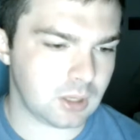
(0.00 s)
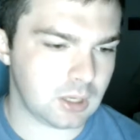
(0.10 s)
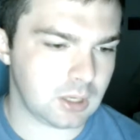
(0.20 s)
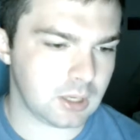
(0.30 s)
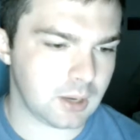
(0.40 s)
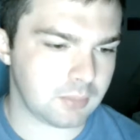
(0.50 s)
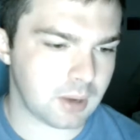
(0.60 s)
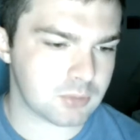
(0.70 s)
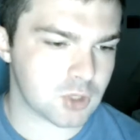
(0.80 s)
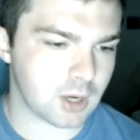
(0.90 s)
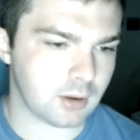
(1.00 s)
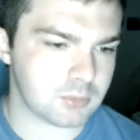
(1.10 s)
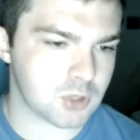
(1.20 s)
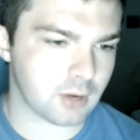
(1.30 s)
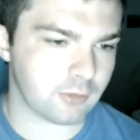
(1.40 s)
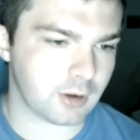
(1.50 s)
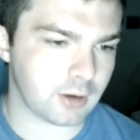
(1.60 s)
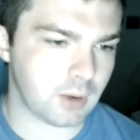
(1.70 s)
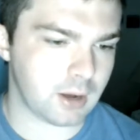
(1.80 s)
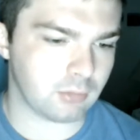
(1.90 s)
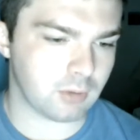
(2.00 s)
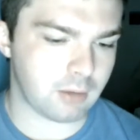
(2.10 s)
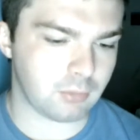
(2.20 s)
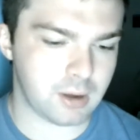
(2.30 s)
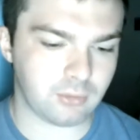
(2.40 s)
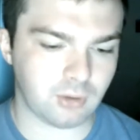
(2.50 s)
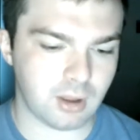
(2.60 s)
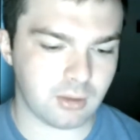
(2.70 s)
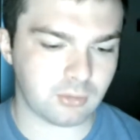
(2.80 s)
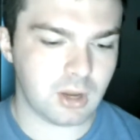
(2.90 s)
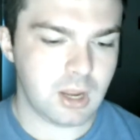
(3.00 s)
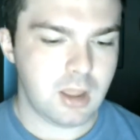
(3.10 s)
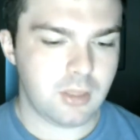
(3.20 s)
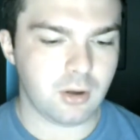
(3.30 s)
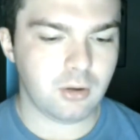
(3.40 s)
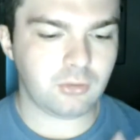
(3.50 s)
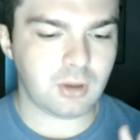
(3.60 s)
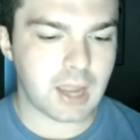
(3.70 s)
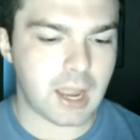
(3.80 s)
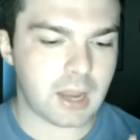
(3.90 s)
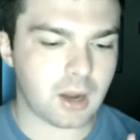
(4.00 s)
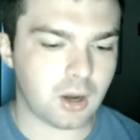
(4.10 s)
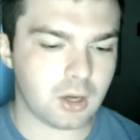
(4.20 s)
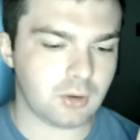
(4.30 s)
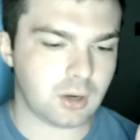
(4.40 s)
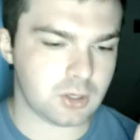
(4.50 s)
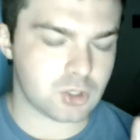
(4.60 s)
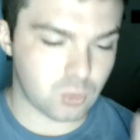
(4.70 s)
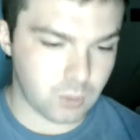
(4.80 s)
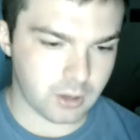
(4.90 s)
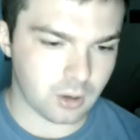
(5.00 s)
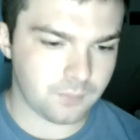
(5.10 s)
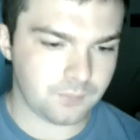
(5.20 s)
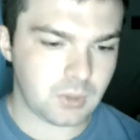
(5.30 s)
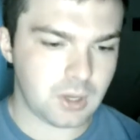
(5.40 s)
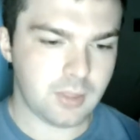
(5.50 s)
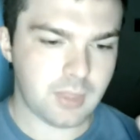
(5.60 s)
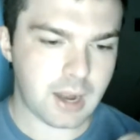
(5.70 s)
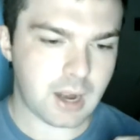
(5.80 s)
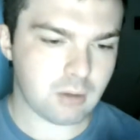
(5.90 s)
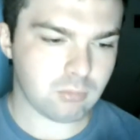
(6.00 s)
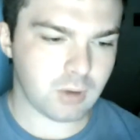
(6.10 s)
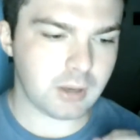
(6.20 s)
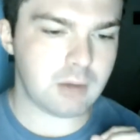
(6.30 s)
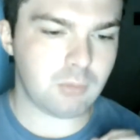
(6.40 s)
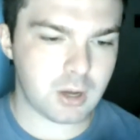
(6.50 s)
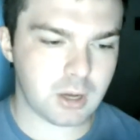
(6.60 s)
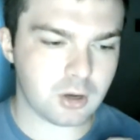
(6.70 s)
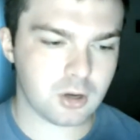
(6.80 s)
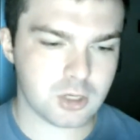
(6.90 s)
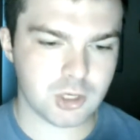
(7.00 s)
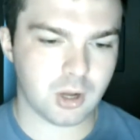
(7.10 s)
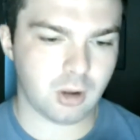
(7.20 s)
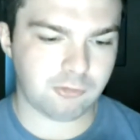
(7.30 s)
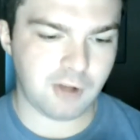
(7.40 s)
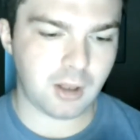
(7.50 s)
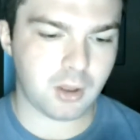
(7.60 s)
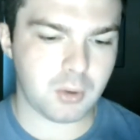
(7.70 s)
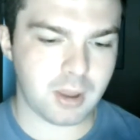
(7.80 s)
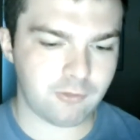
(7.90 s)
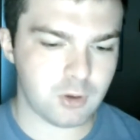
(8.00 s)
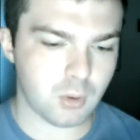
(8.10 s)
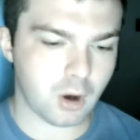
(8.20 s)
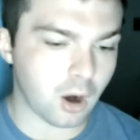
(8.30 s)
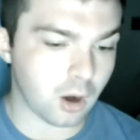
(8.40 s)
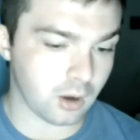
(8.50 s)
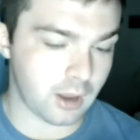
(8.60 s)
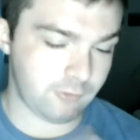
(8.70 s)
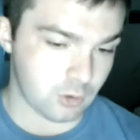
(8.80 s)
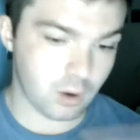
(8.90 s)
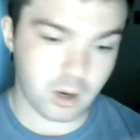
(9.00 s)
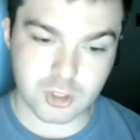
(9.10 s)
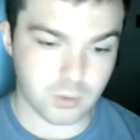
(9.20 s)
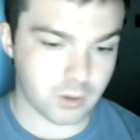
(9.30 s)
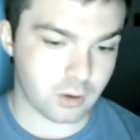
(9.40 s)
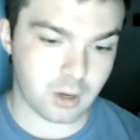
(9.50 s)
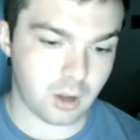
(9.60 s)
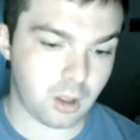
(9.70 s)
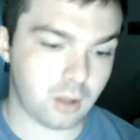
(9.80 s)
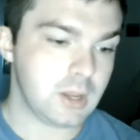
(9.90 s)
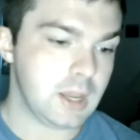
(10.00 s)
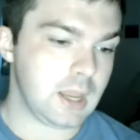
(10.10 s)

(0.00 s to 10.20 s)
I'm trying to find a right way to say this. There is a guy on Twitter that I really would encourage you to go follow if you're on Twitter at all.